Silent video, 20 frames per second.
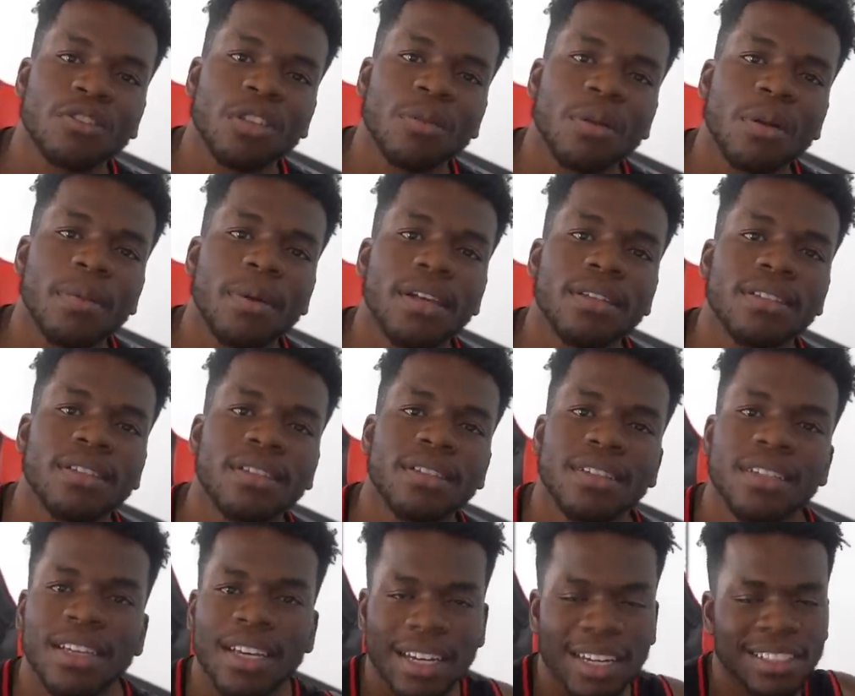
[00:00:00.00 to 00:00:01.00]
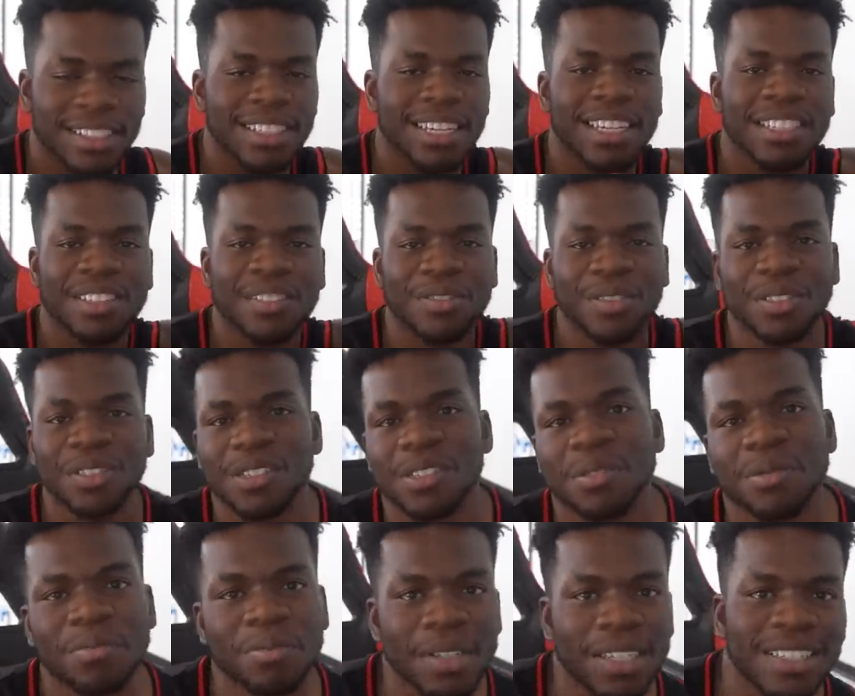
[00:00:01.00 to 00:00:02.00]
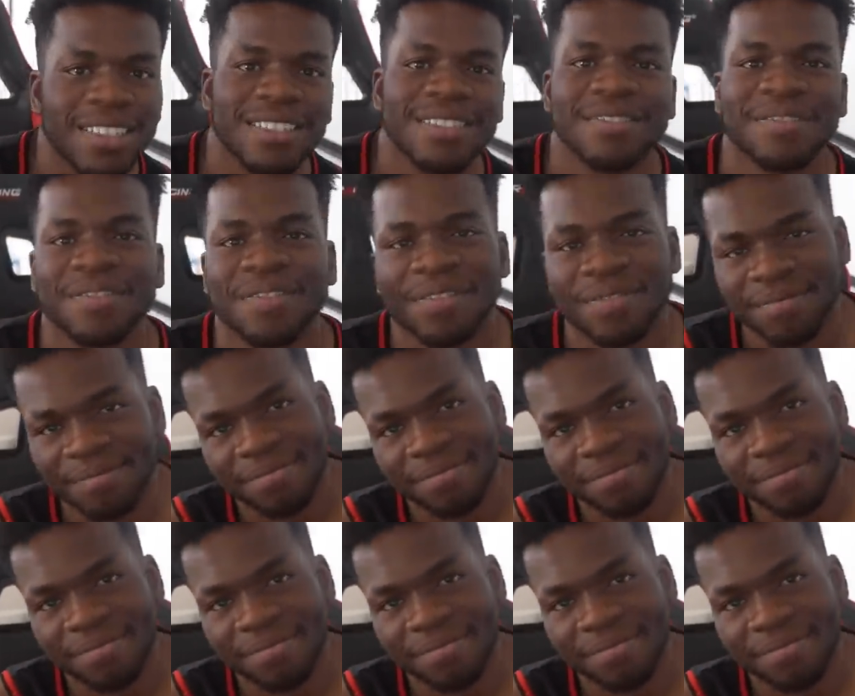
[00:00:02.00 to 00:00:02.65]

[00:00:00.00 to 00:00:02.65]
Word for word: You've been amazing, and I'll see you guys in the future. Peace.